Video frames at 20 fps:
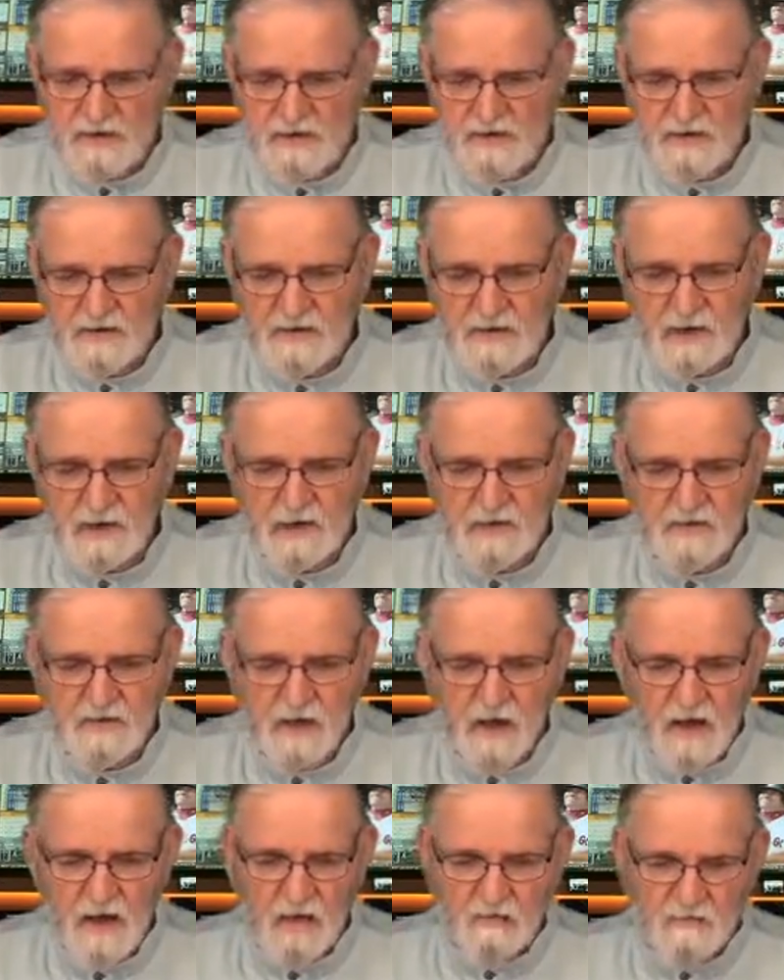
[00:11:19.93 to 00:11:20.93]
and
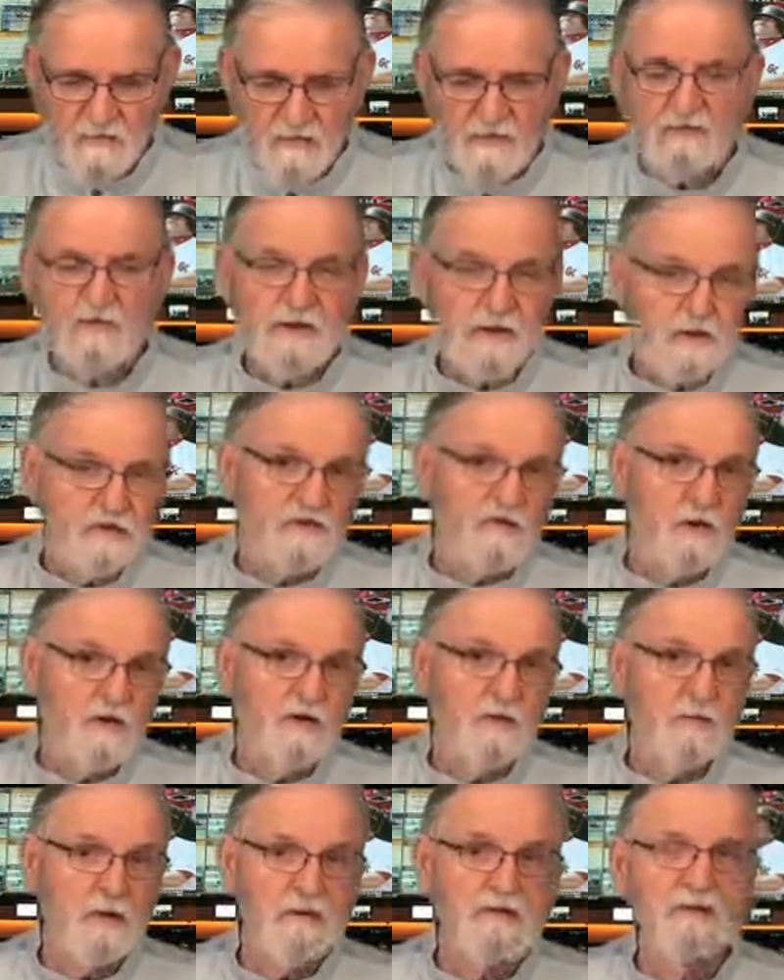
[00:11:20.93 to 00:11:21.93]
first let's
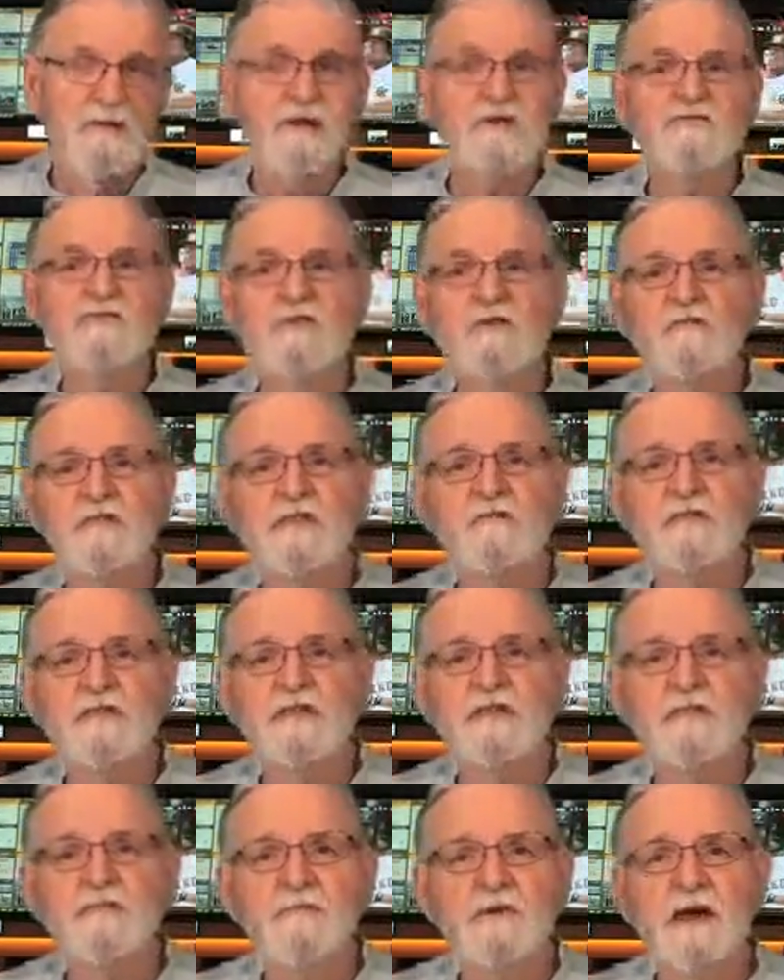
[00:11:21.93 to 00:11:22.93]
talk about the issue of
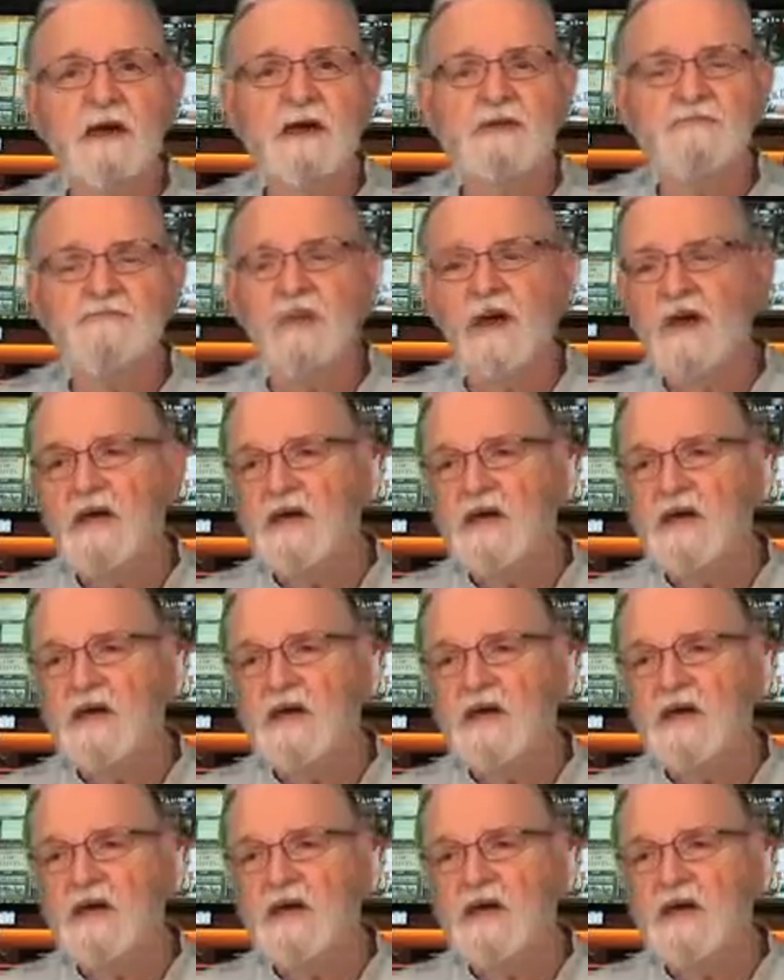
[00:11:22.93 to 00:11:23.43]
living in the past.